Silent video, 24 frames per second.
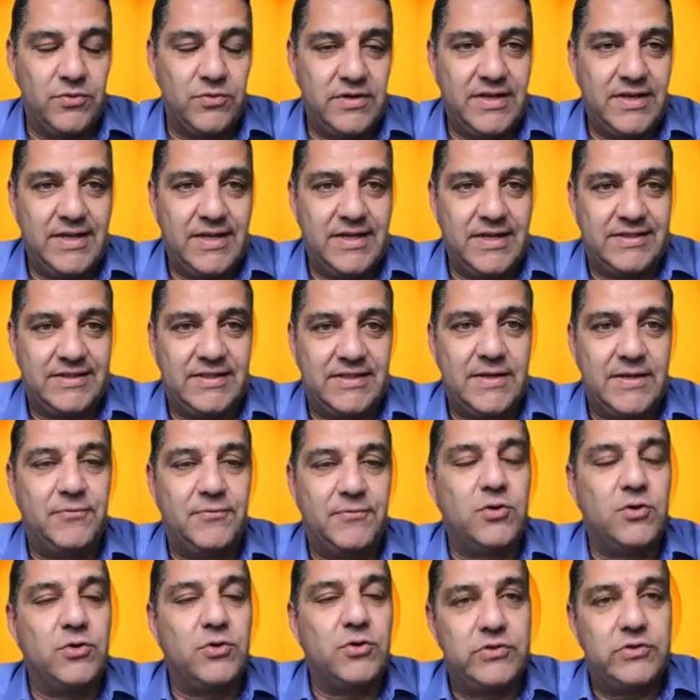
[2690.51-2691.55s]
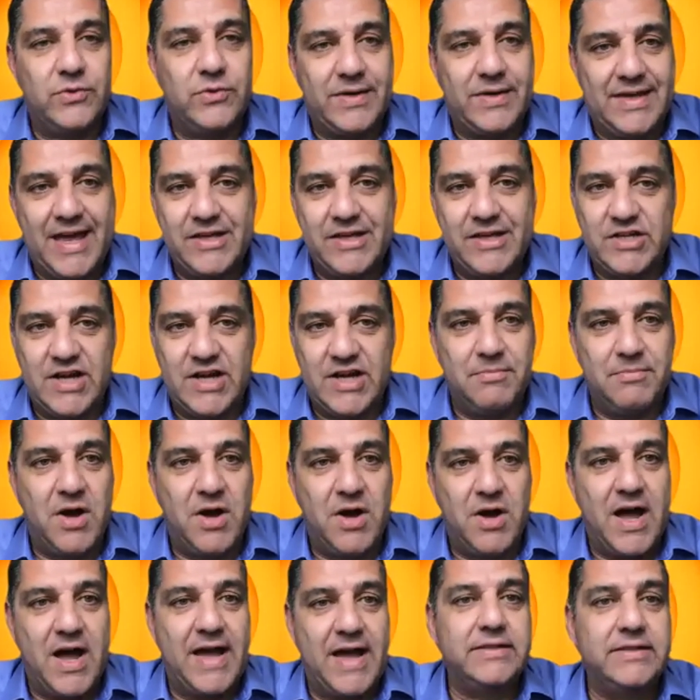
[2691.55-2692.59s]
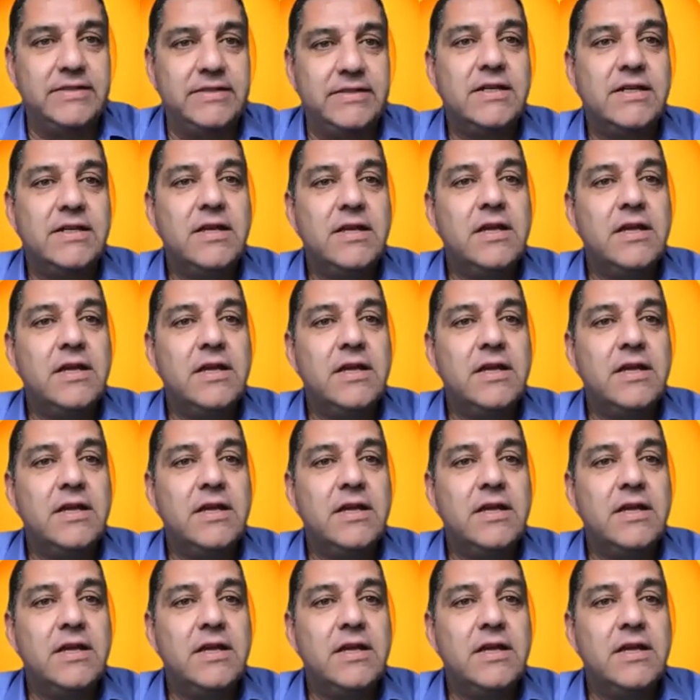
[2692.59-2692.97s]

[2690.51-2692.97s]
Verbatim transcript: it's difficult to engage our minds,